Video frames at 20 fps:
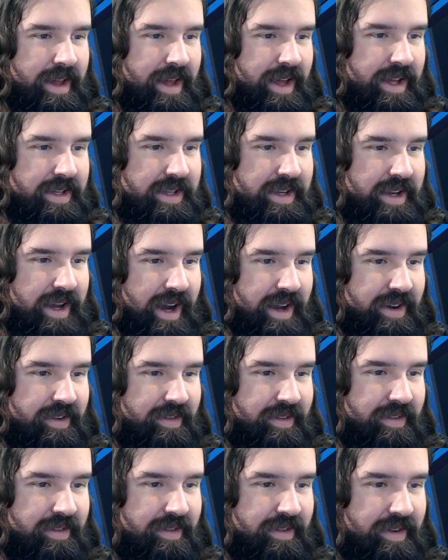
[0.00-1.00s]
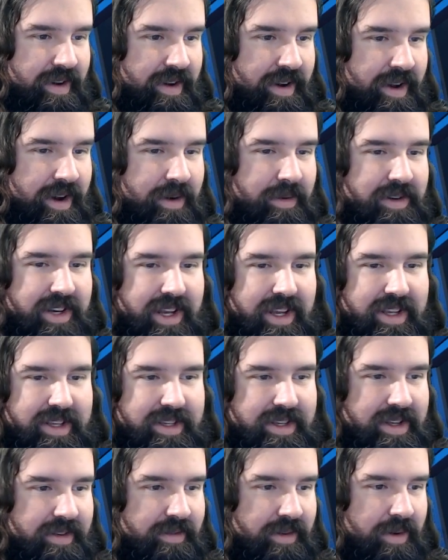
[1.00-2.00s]
is not. Oh,
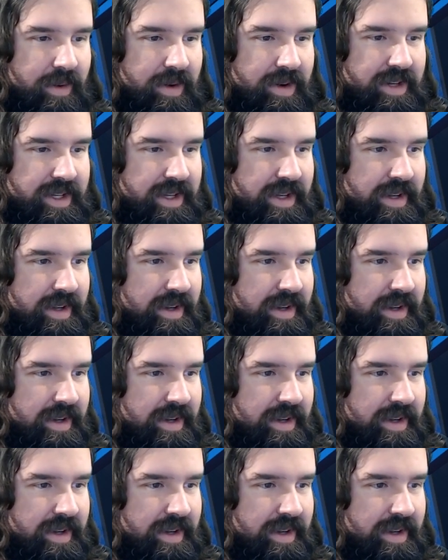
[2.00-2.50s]
jeez. Of course.